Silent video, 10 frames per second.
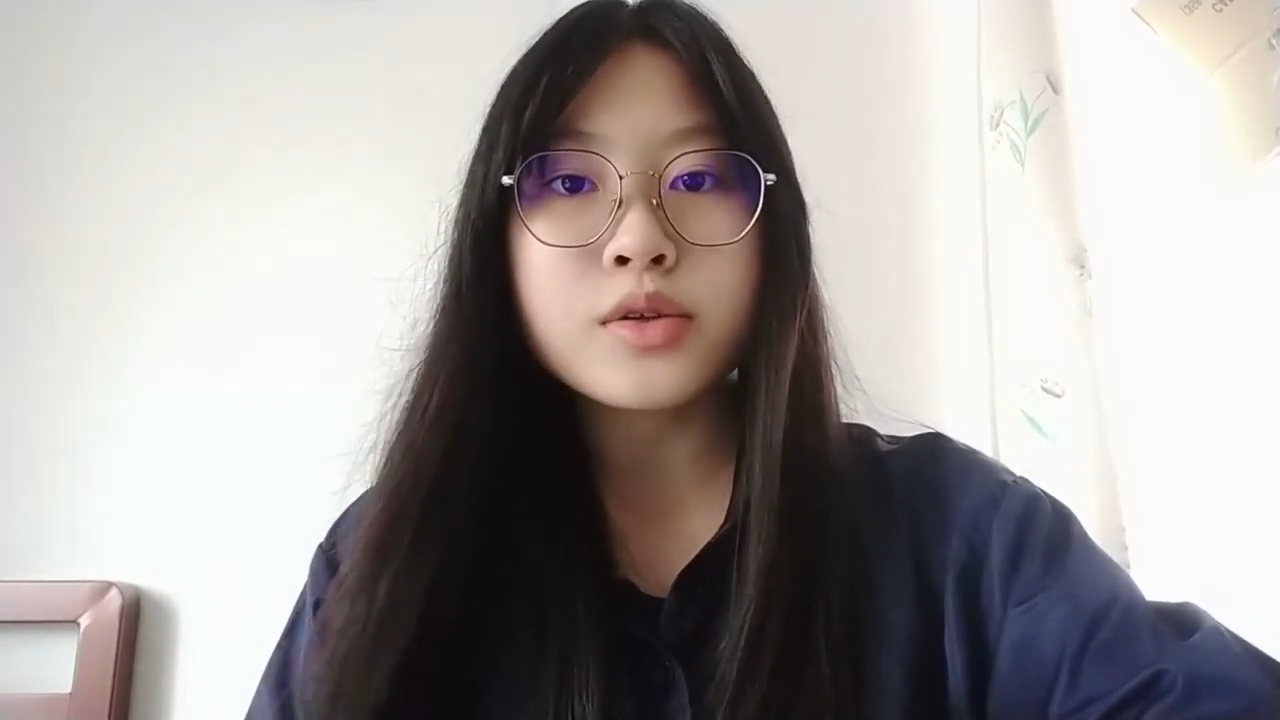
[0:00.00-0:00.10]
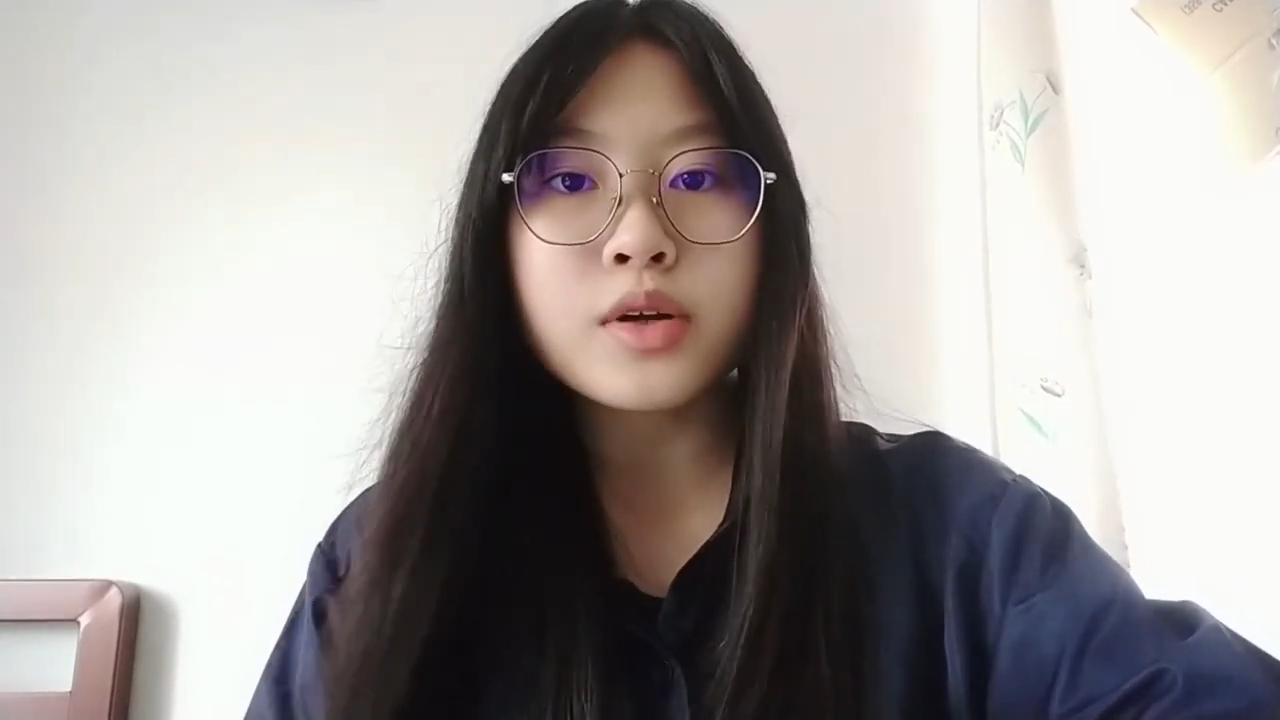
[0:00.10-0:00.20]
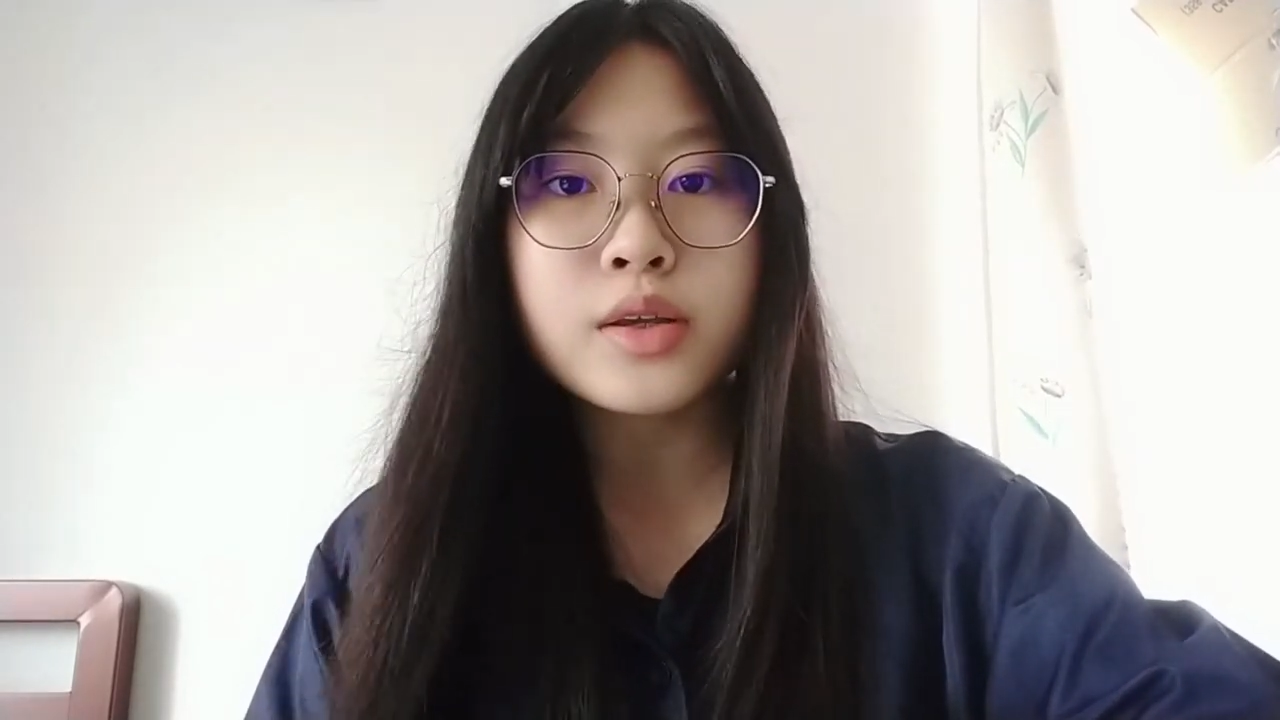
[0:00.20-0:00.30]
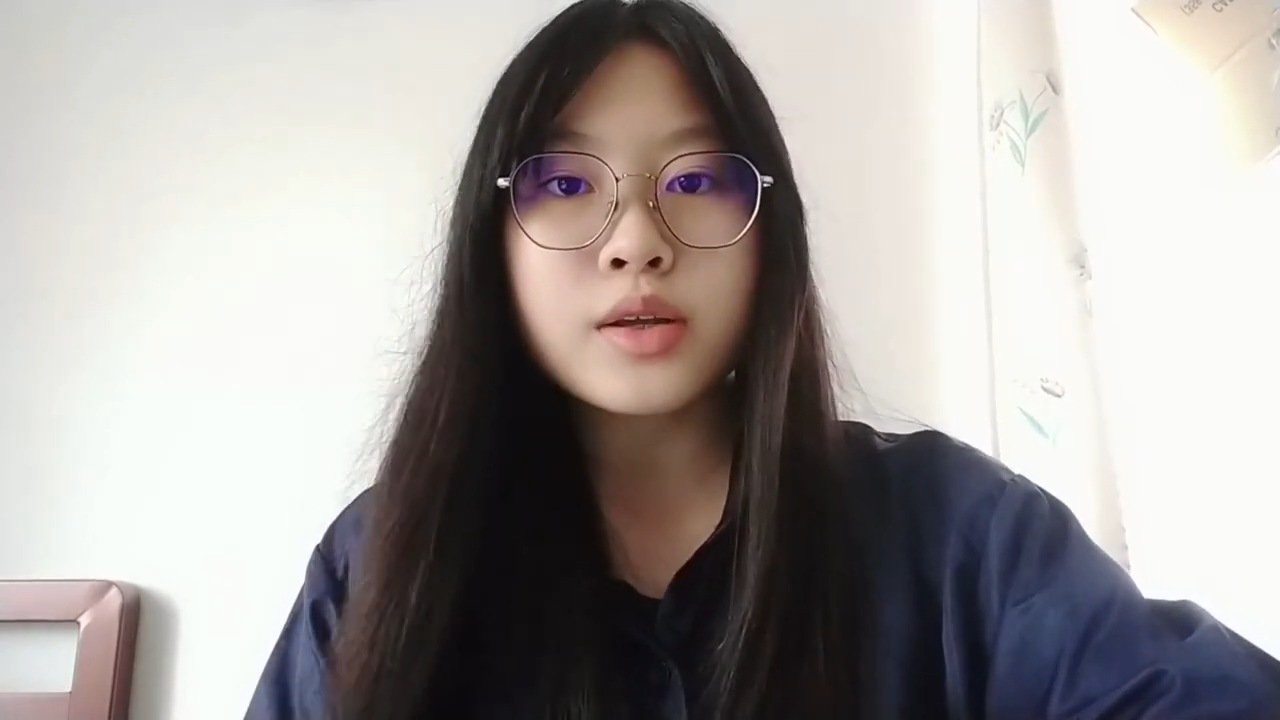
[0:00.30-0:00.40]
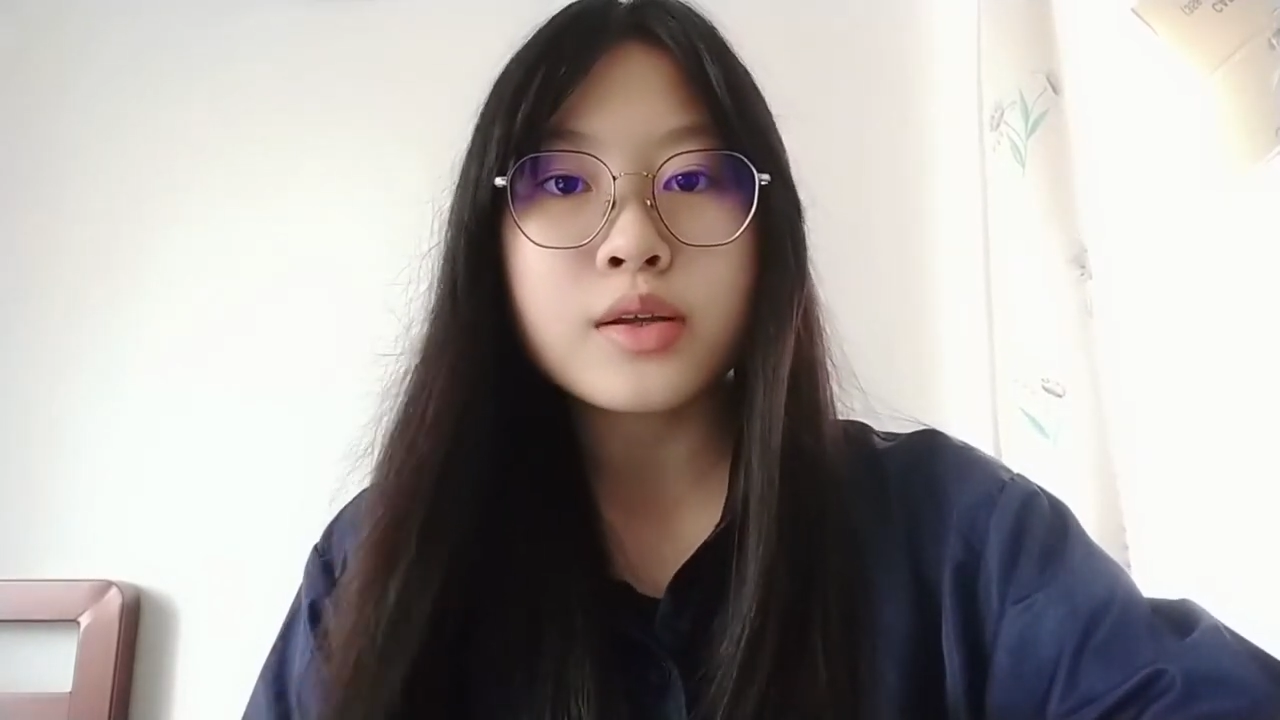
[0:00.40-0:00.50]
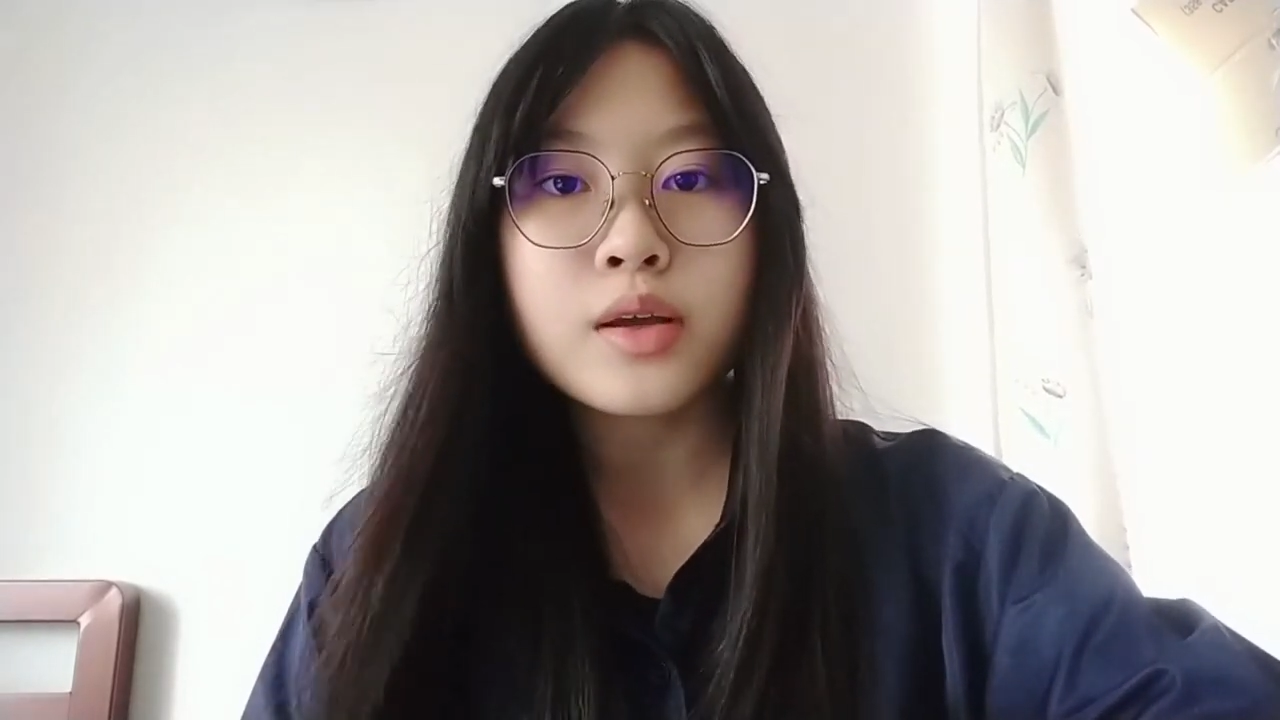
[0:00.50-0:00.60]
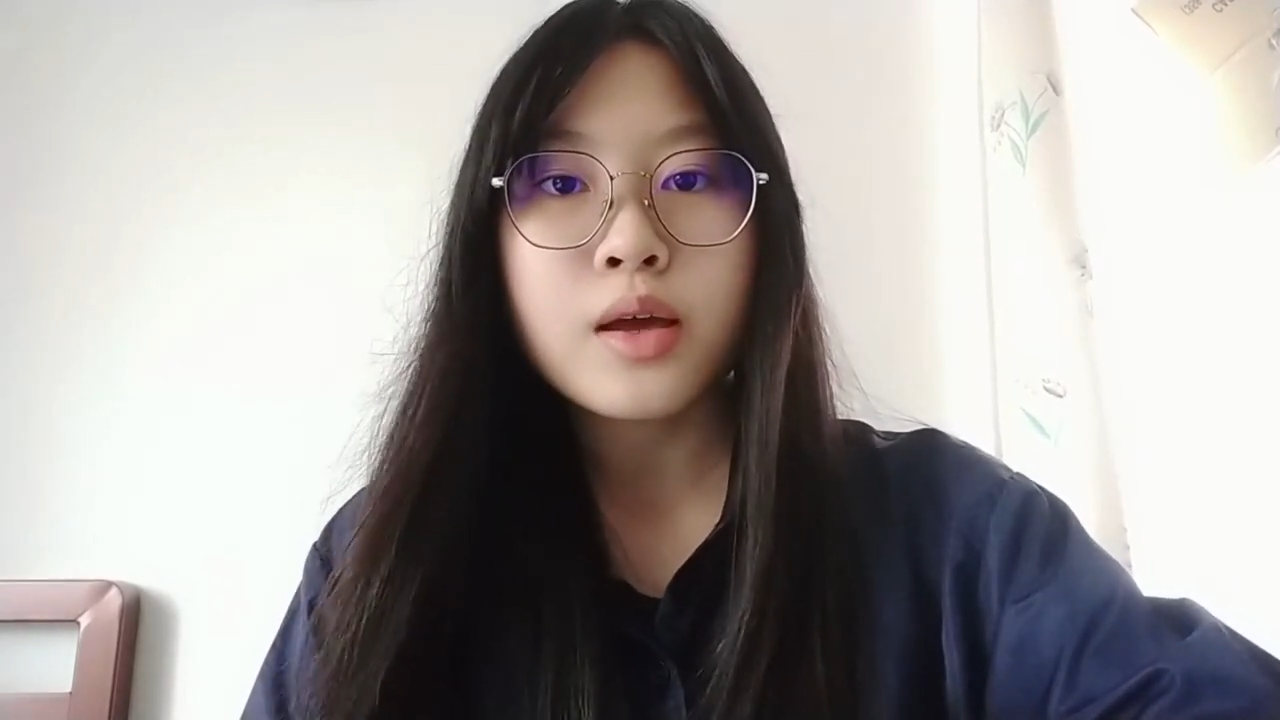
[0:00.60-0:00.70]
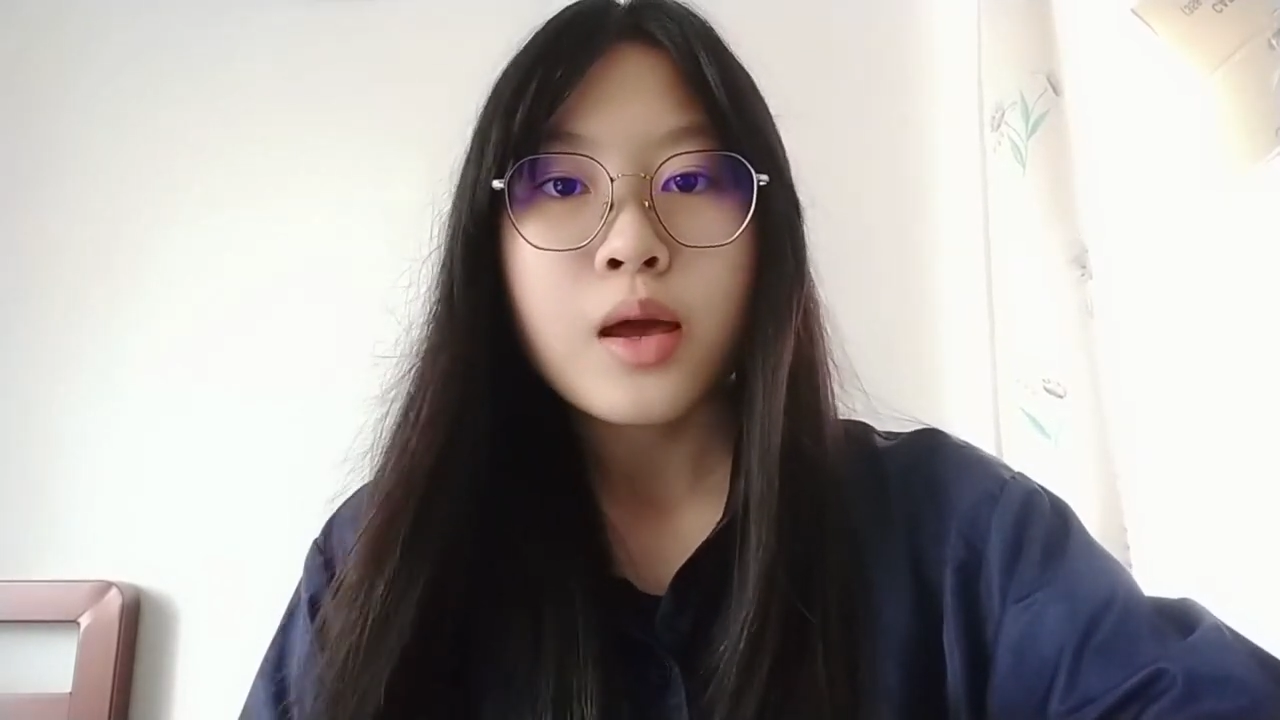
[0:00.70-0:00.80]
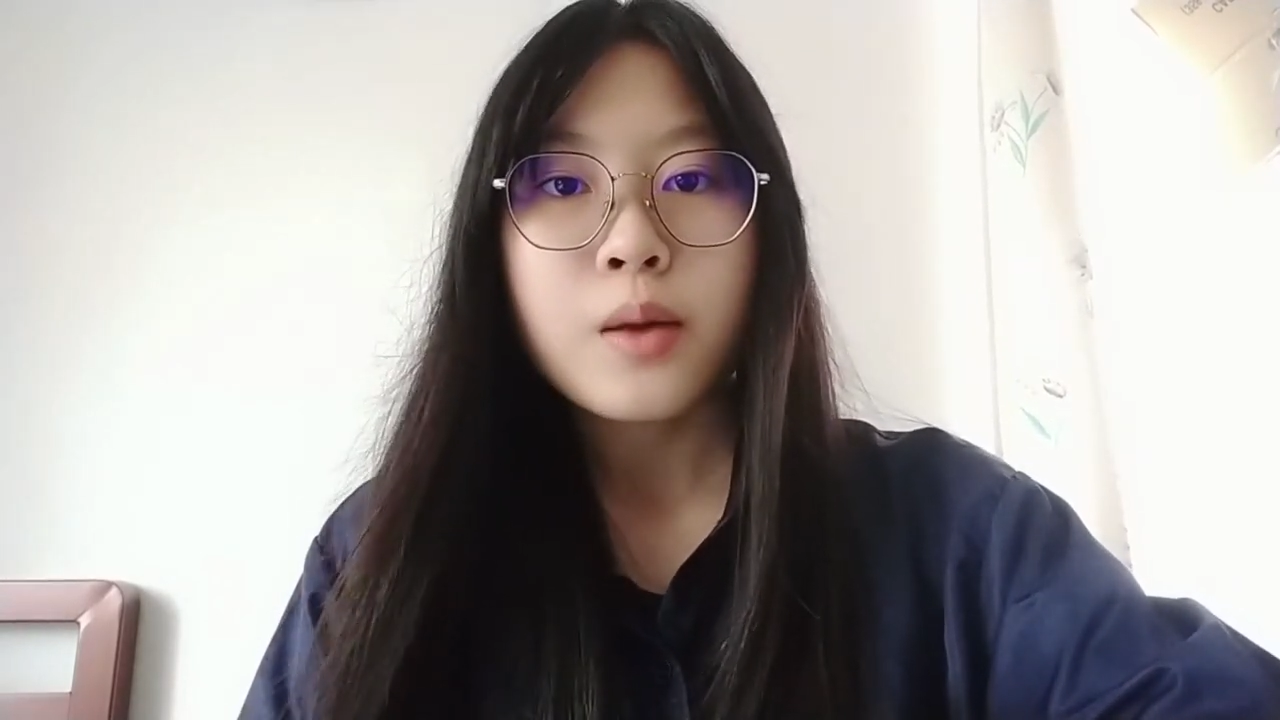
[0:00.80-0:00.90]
snorted.